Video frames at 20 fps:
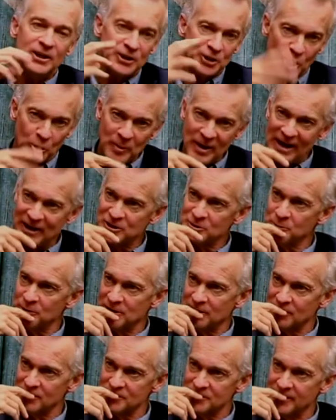Go back 20
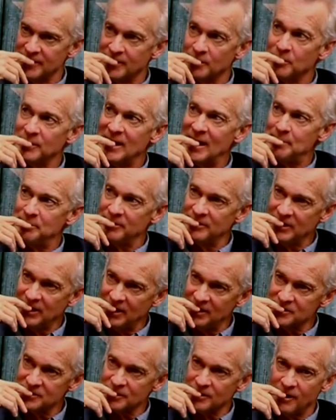years later. What happened to the
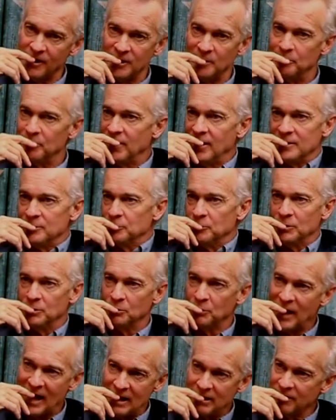kids in Columbine?
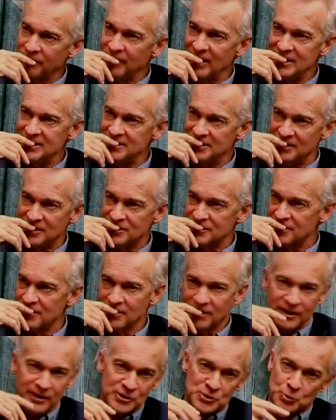What, how did they teach their
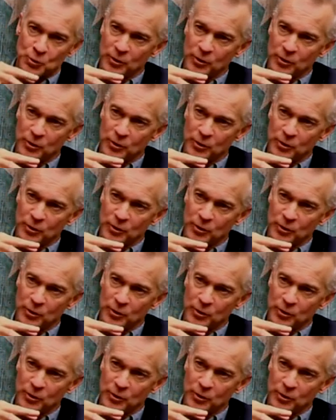kids?